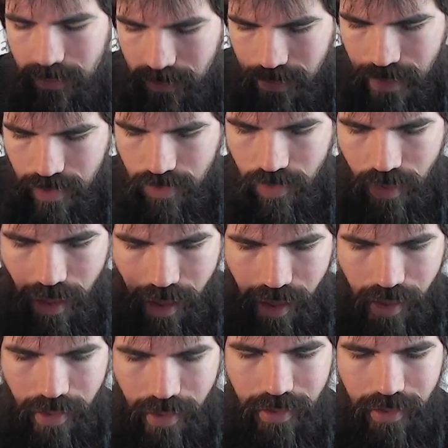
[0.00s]
This
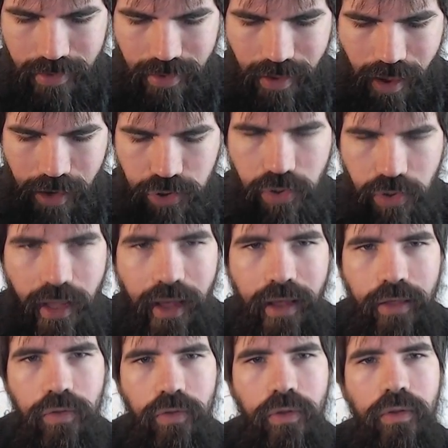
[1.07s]
actually
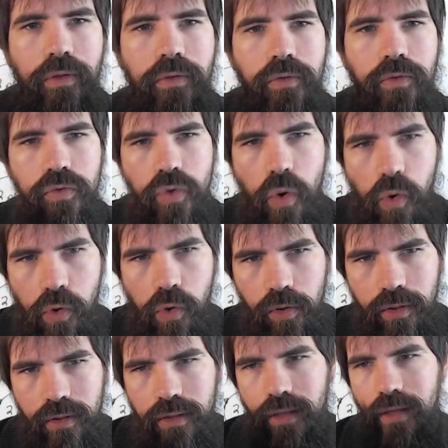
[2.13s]
has a
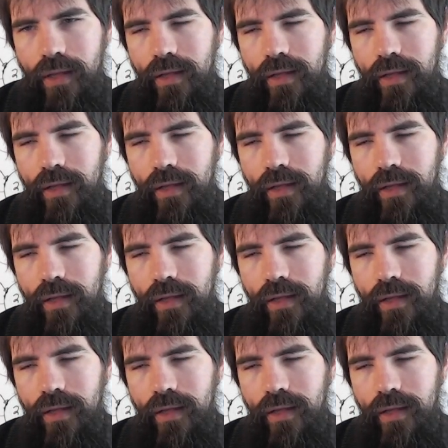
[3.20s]
goal.